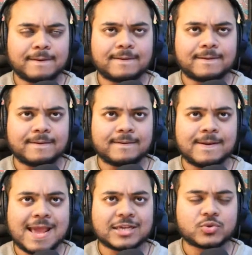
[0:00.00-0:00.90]

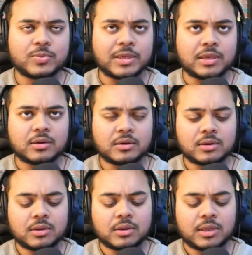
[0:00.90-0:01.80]
next week
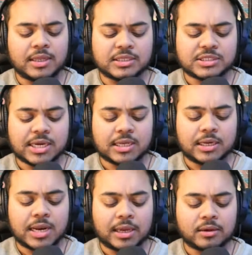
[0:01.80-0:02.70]
in the second leg.